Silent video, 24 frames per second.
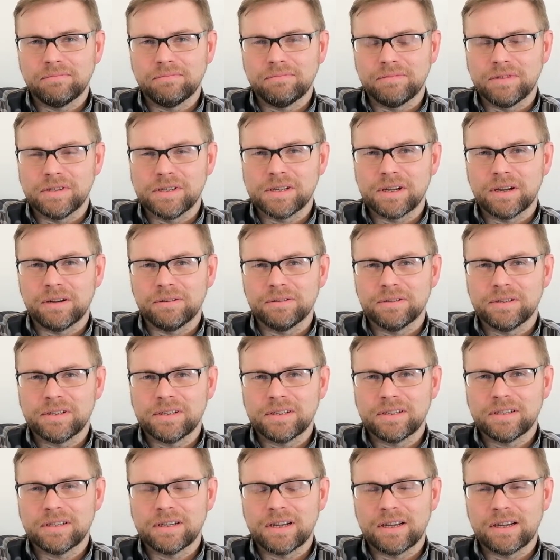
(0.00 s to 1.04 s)

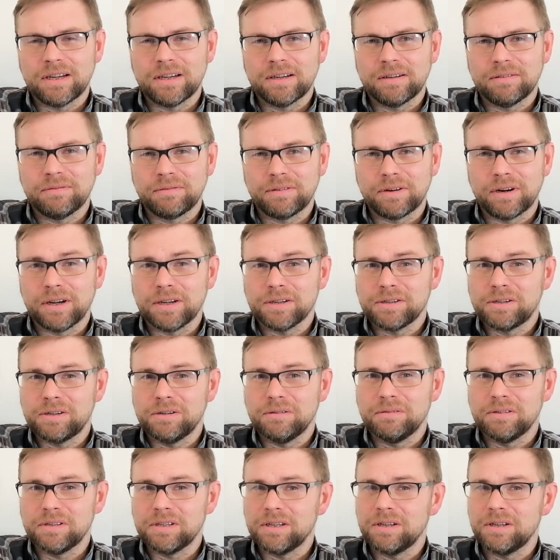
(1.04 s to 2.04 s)
results for our students